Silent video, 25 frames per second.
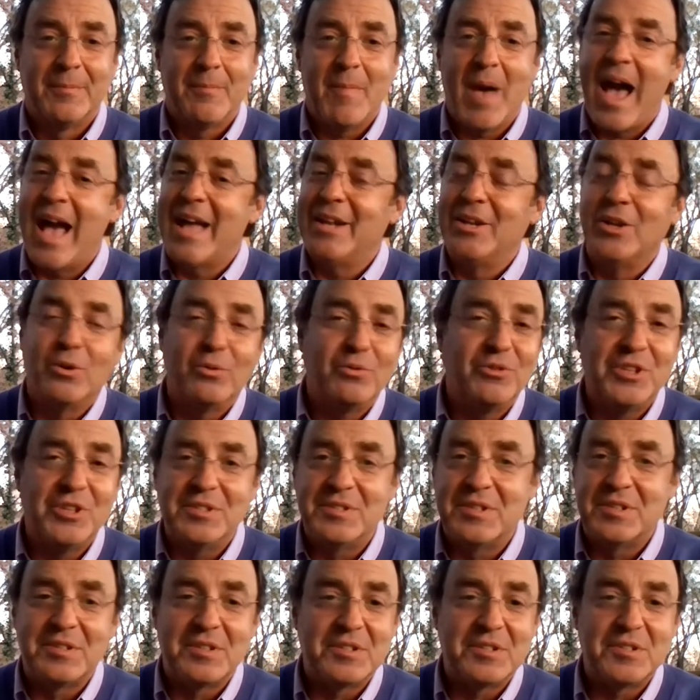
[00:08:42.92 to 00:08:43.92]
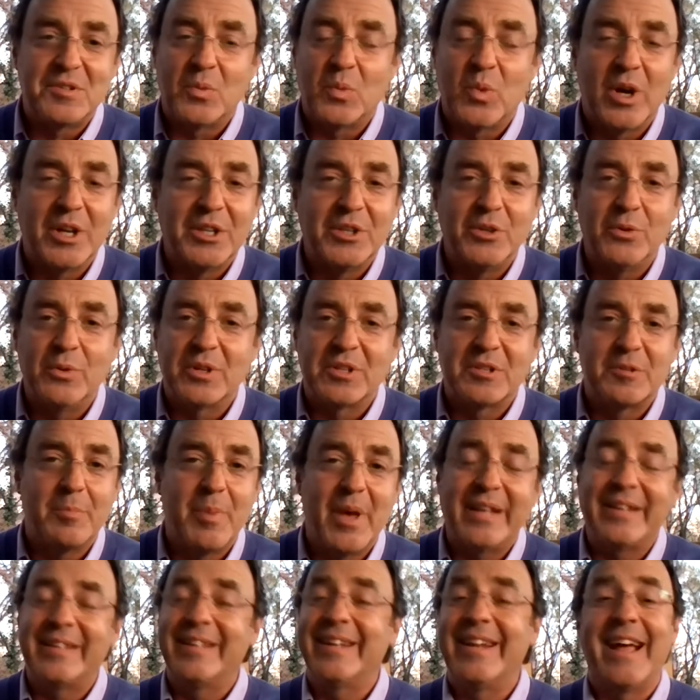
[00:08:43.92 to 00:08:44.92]
I know Jesus isn't what you
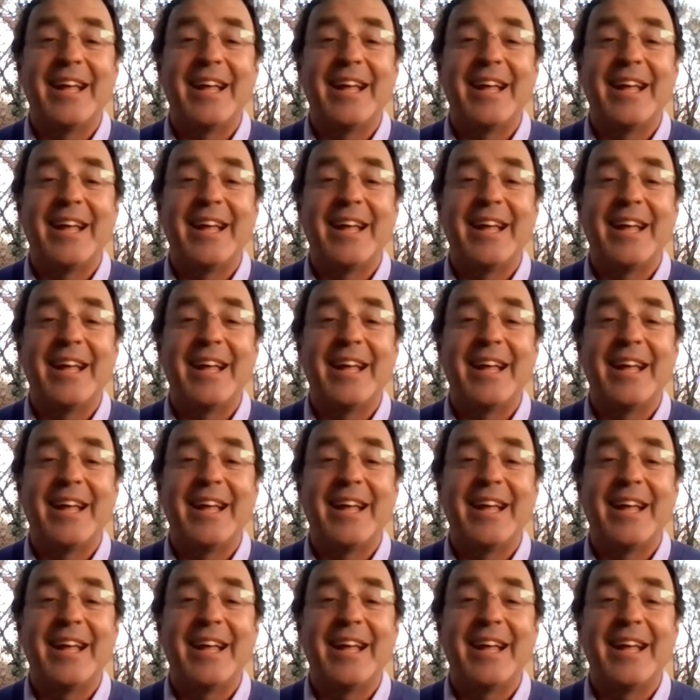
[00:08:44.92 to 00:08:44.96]
expected.